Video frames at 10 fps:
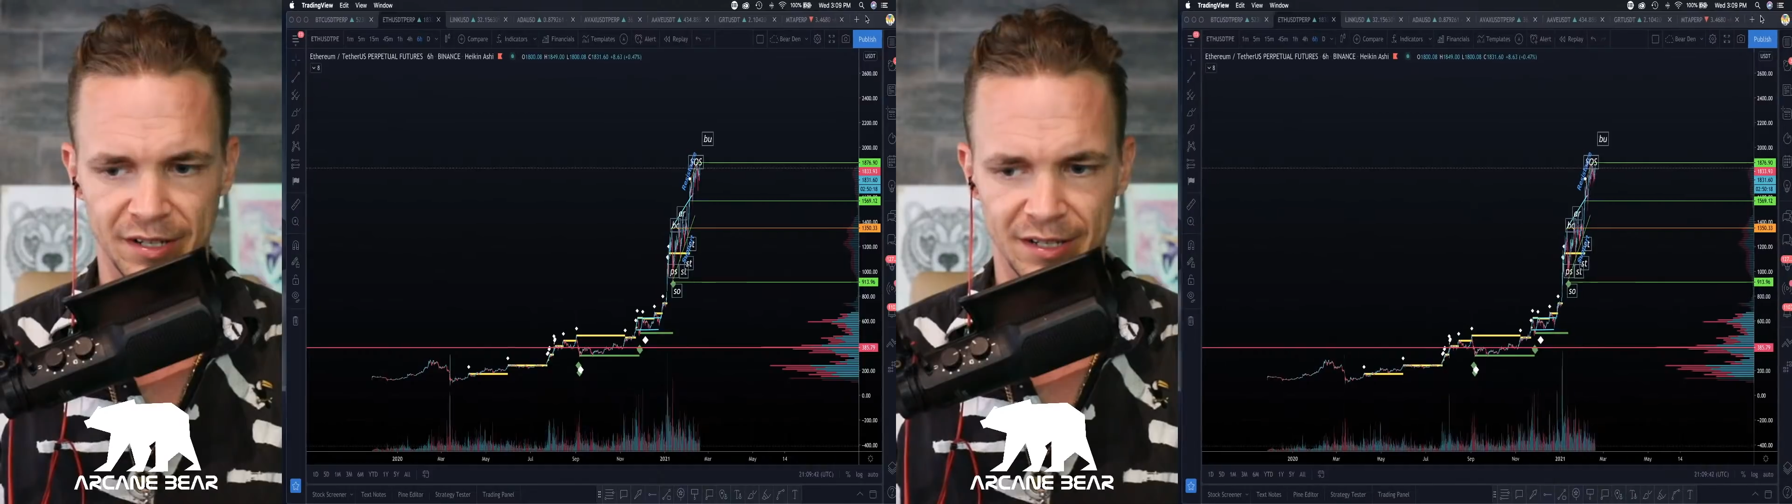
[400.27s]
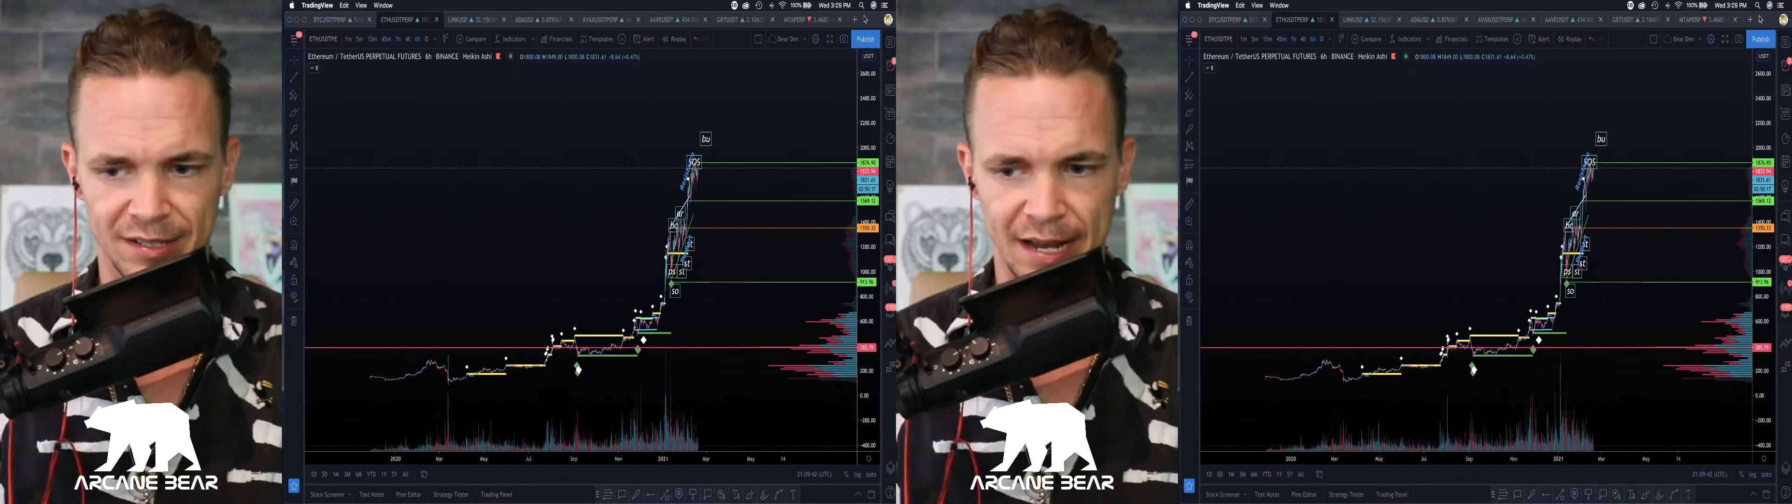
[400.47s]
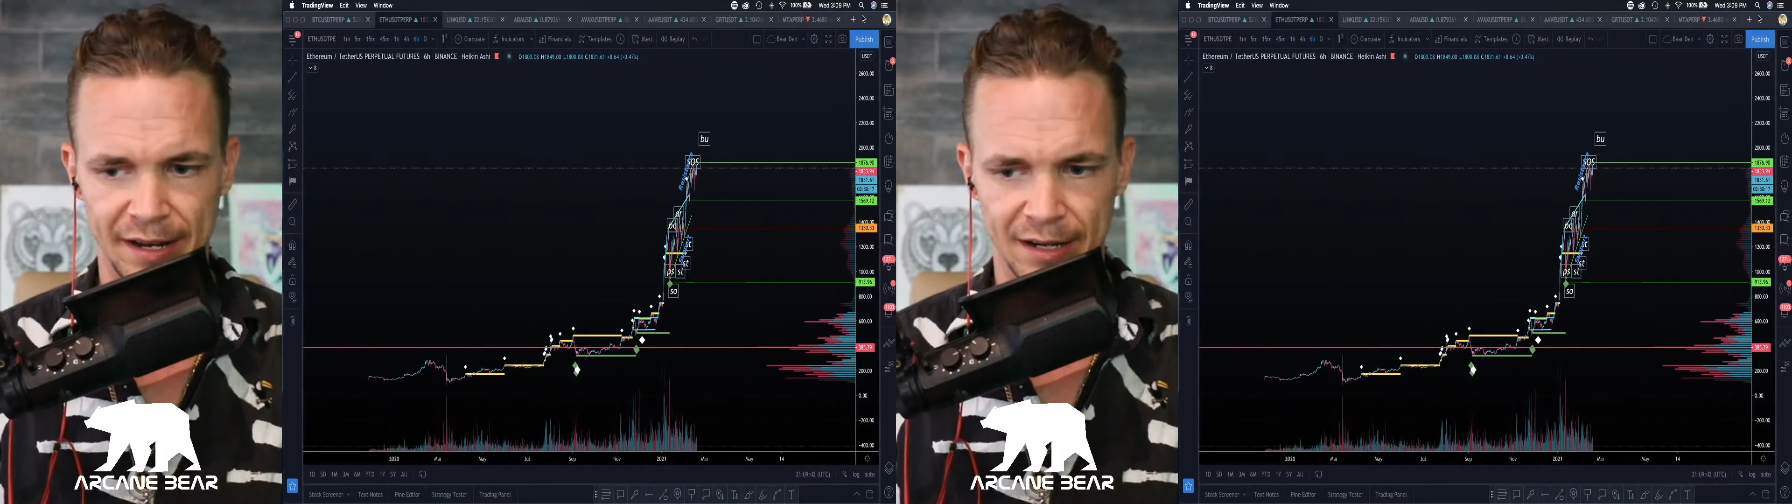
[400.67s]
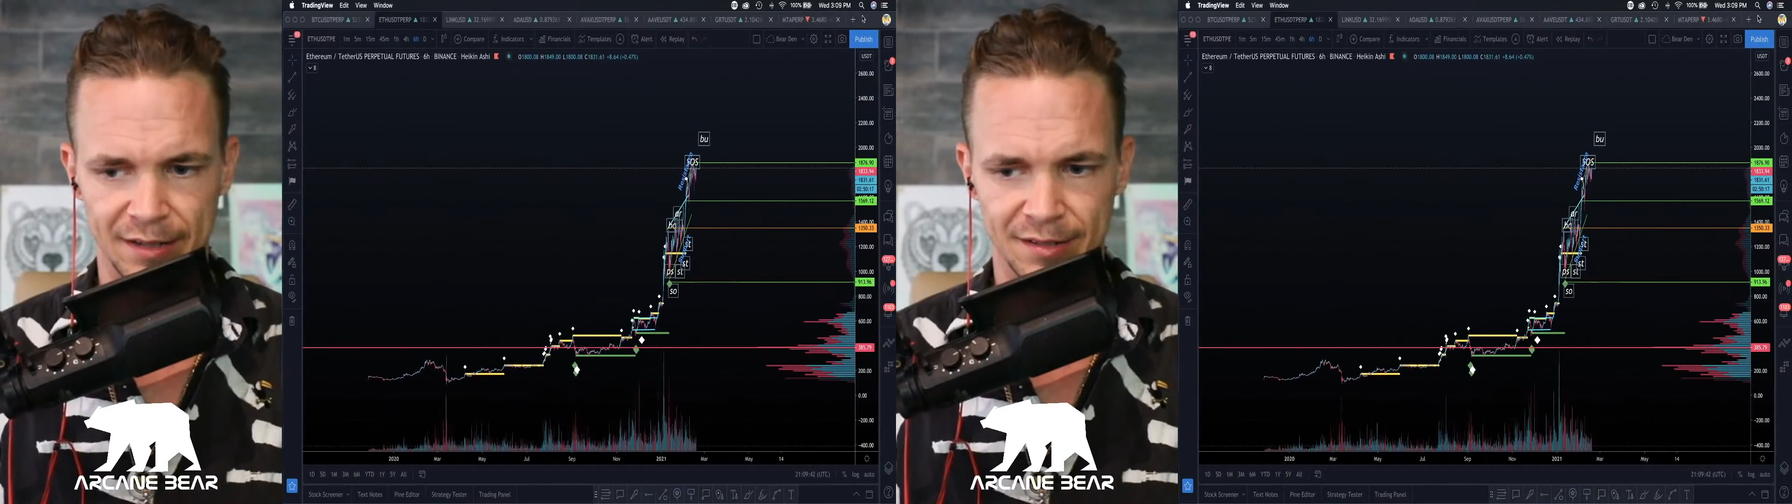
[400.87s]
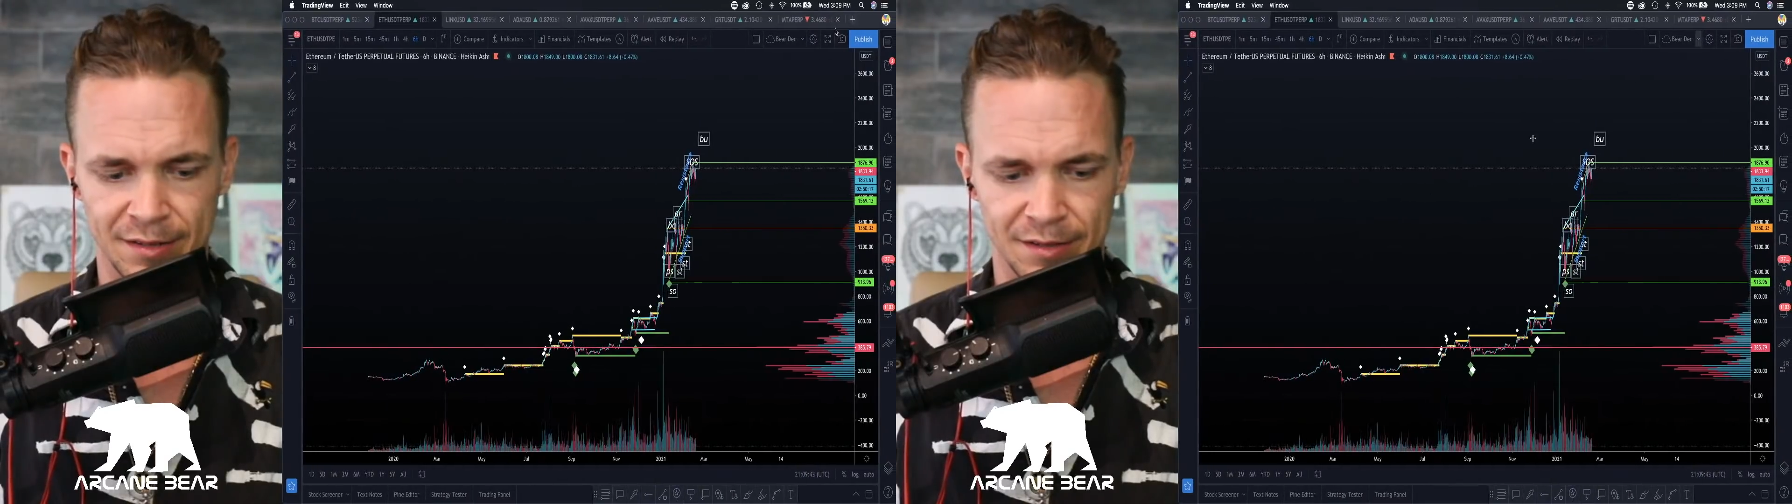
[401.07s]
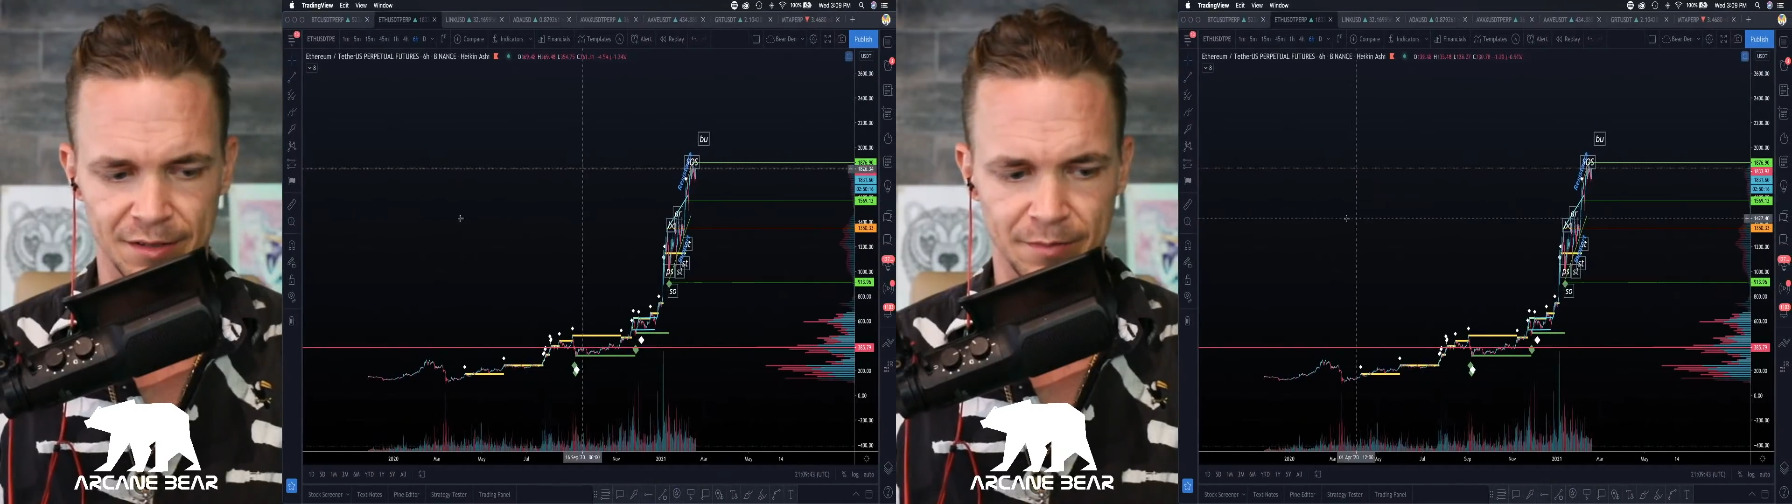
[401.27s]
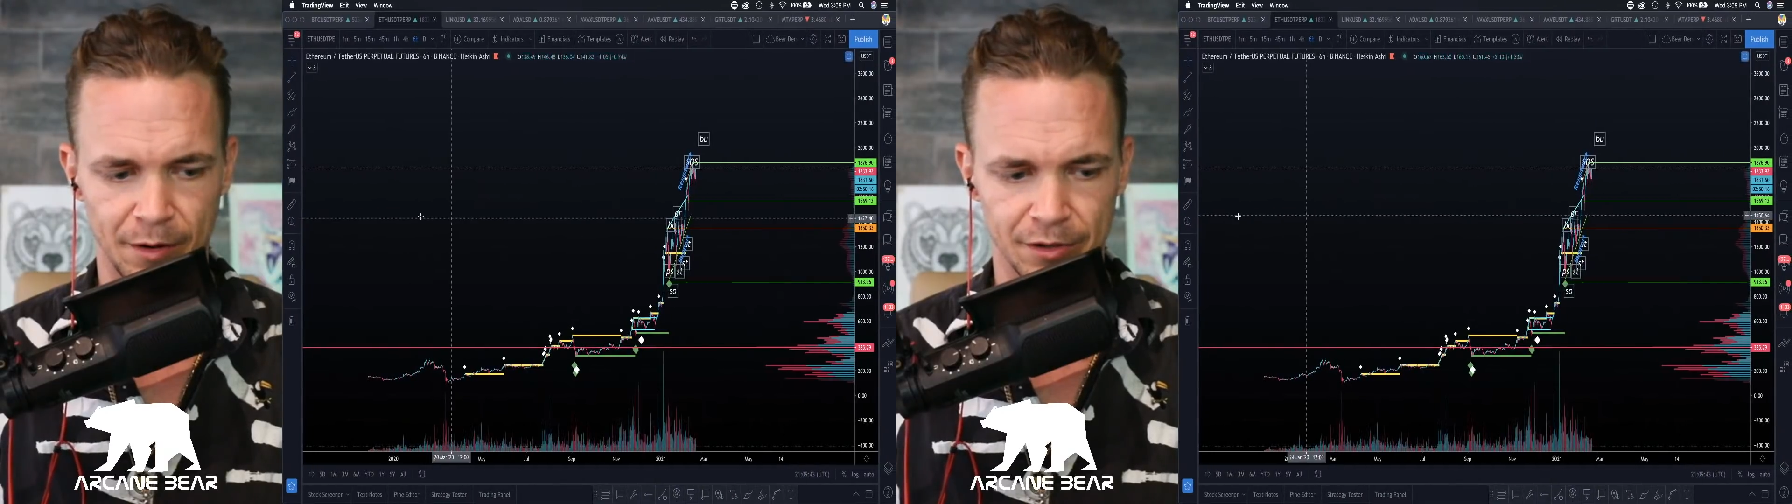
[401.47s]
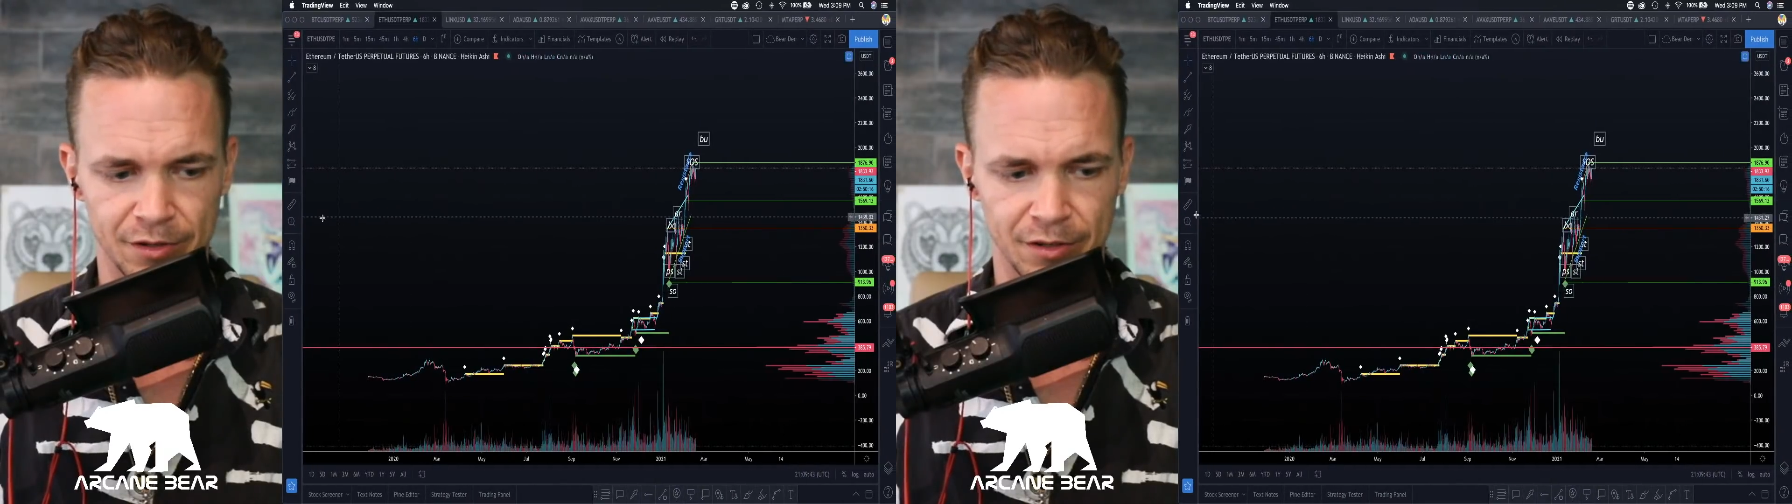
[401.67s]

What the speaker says: 10x since March,